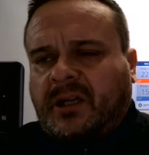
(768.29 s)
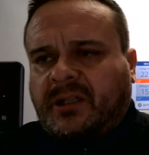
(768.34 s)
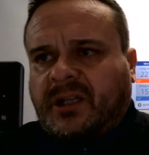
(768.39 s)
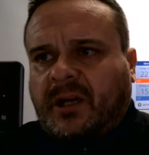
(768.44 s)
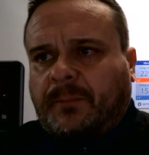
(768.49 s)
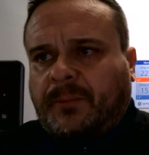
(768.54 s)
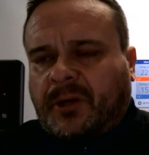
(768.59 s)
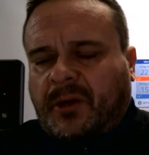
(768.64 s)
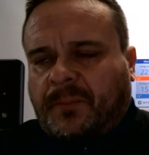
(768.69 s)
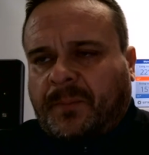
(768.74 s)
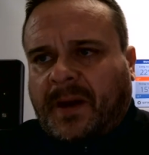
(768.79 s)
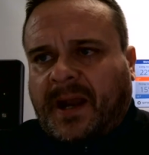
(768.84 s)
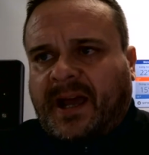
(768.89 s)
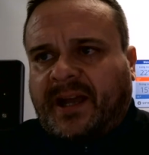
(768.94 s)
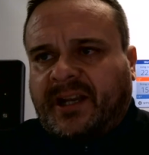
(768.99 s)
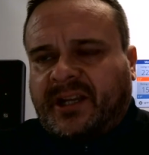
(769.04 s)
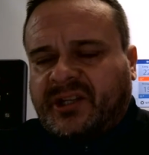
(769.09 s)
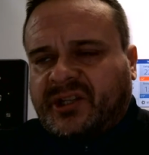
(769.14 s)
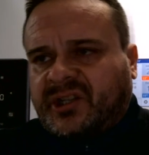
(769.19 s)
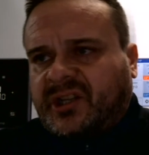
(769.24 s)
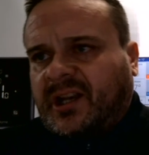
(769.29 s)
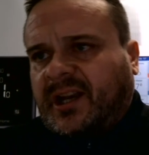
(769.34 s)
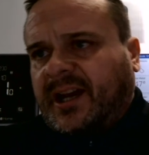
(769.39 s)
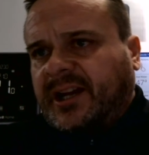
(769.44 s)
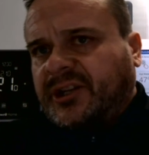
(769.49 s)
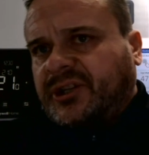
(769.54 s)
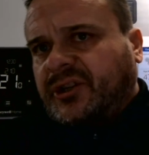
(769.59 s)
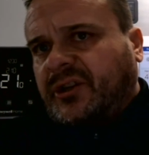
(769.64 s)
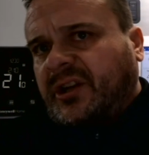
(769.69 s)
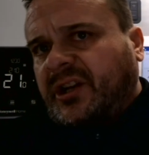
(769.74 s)
a W plan
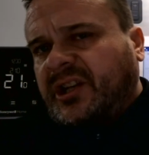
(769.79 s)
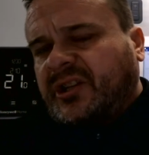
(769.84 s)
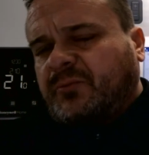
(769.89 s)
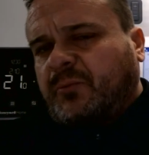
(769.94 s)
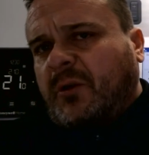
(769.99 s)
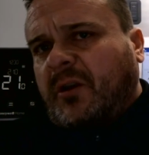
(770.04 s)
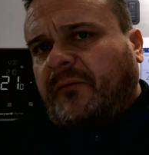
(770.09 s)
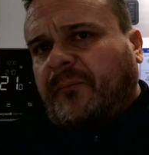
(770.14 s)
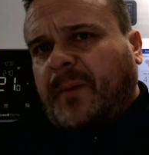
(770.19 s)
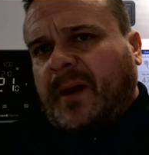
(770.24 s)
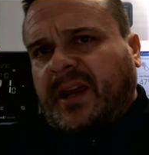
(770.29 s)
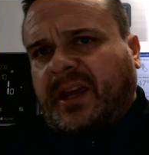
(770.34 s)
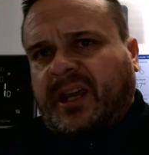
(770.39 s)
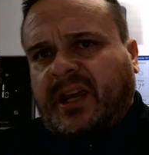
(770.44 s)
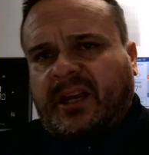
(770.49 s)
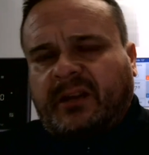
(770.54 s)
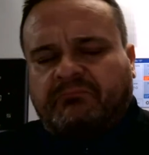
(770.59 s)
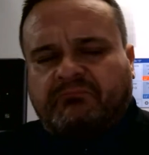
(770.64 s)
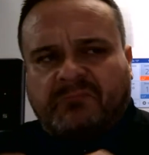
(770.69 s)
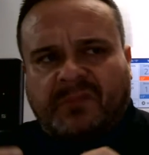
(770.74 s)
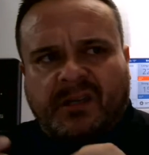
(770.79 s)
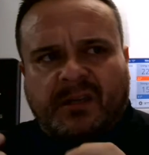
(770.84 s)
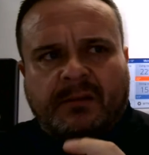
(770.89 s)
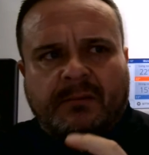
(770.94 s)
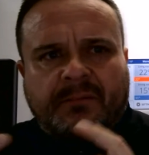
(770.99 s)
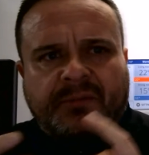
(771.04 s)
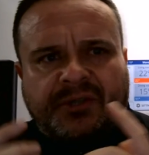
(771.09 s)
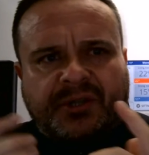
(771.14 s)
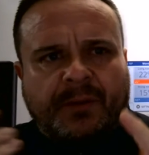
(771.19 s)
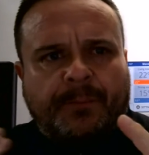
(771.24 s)
installation, and it's worth making
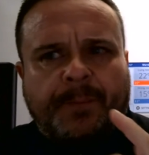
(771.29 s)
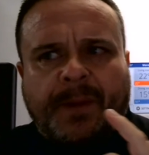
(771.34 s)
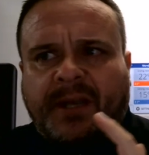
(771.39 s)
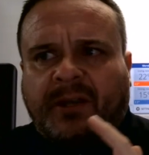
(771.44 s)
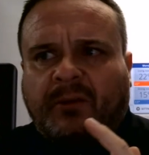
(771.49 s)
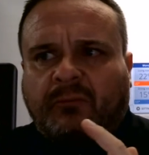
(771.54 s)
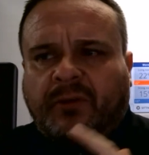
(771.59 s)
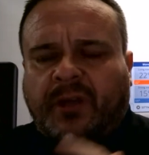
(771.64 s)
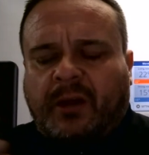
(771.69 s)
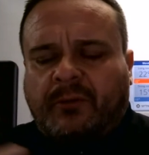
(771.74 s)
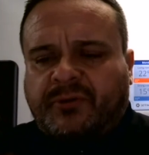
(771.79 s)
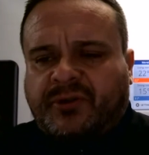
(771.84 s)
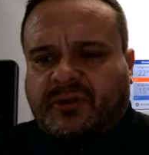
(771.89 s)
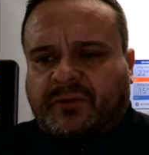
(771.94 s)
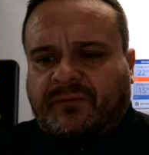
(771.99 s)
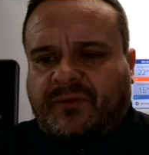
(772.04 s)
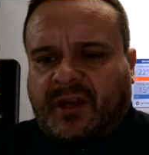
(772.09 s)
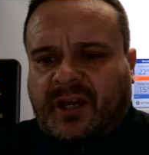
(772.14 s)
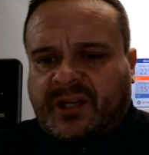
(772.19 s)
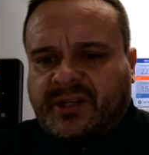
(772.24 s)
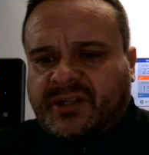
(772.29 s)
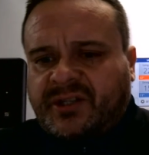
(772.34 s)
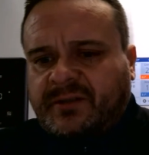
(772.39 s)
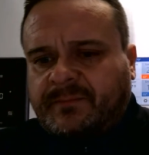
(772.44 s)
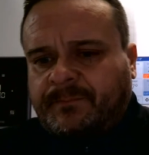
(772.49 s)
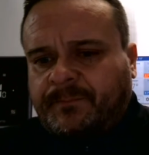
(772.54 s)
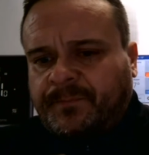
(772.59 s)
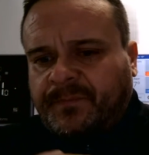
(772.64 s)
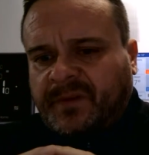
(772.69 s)
some mental notes of this.